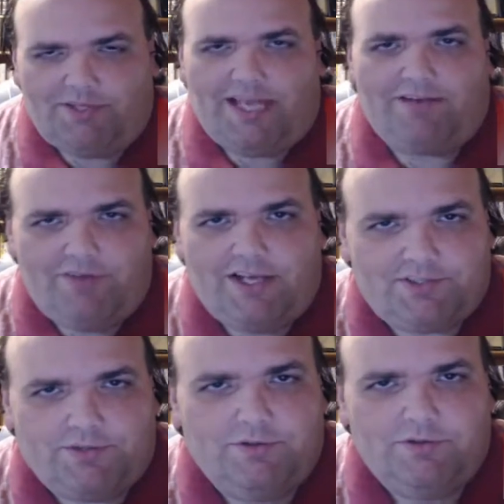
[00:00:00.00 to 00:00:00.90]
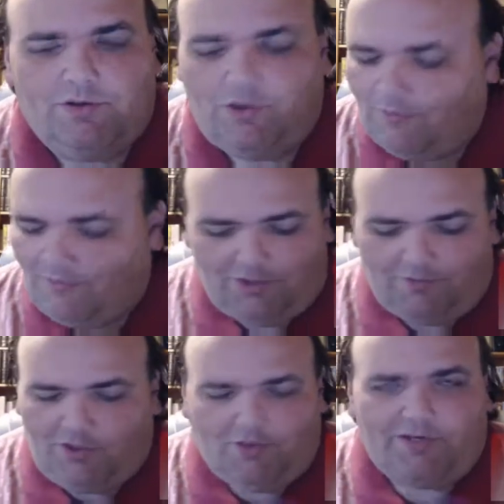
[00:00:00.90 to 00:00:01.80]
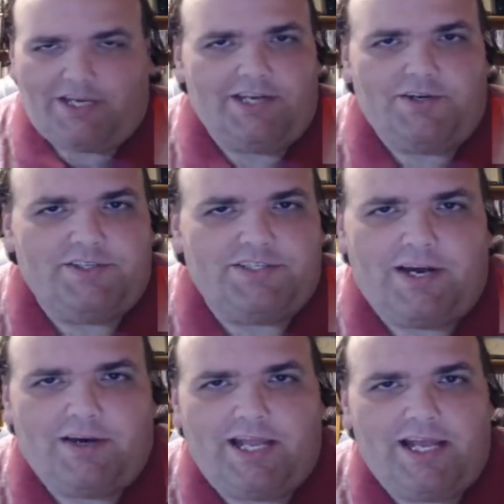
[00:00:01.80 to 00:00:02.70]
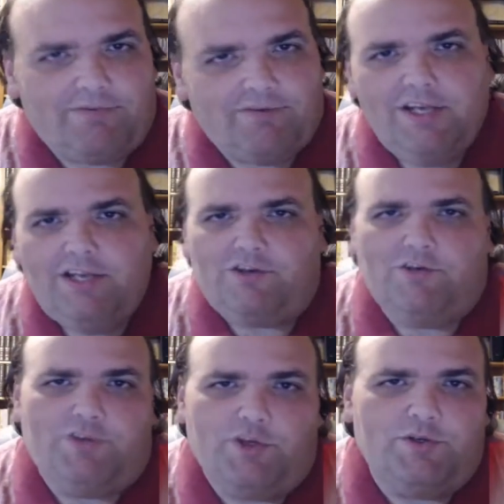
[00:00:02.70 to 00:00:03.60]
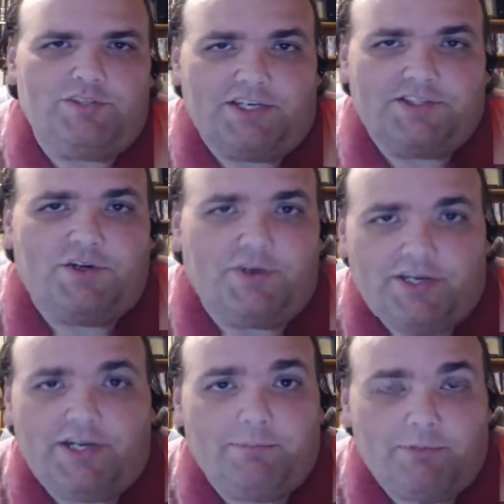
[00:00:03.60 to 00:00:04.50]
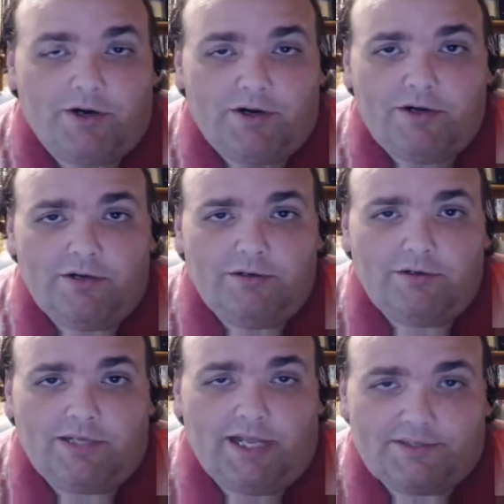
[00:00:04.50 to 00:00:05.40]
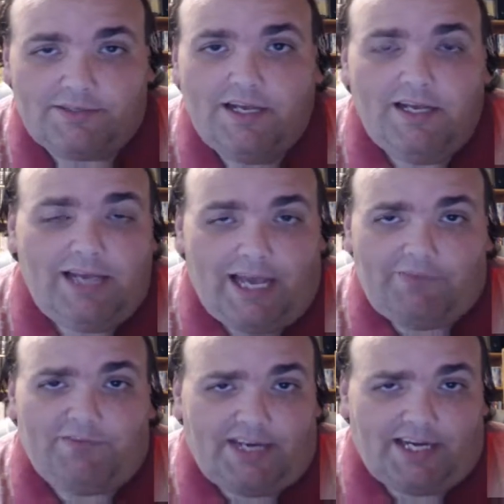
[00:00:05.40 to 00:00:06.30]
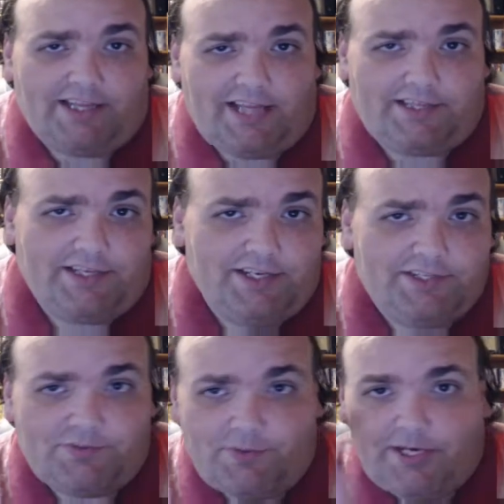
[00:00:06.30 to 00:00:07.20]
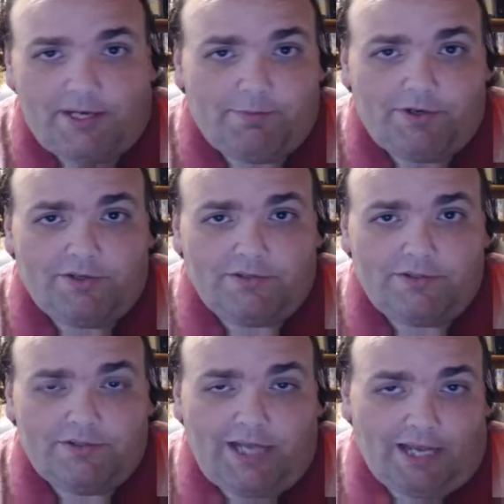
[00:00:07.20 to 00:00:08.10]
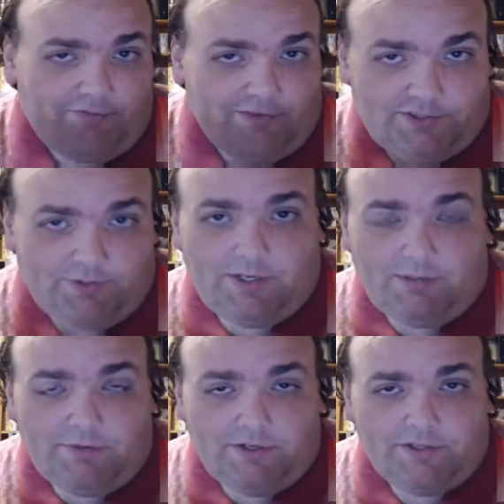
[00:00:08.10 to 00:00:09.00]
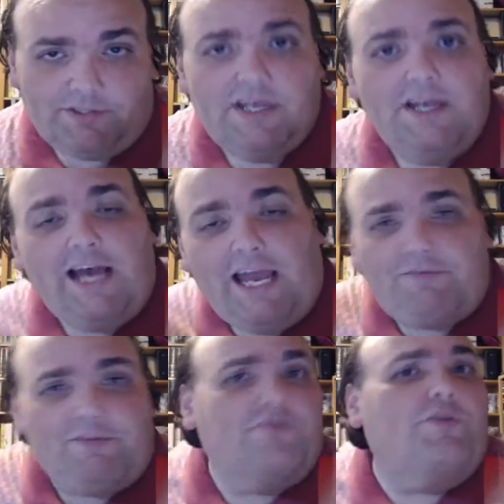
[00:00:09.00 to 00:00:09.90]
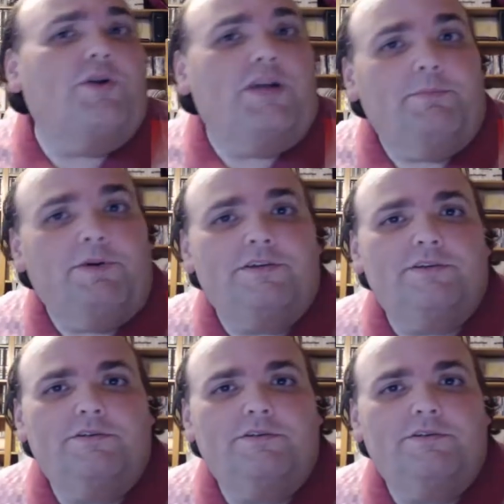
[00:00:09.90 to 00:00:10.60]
vessel over and over and over again your entire life. You've used a certain number that's hyphenated like this, 3 numbers, hyphen 2 numbers, hyphen 4 numbers.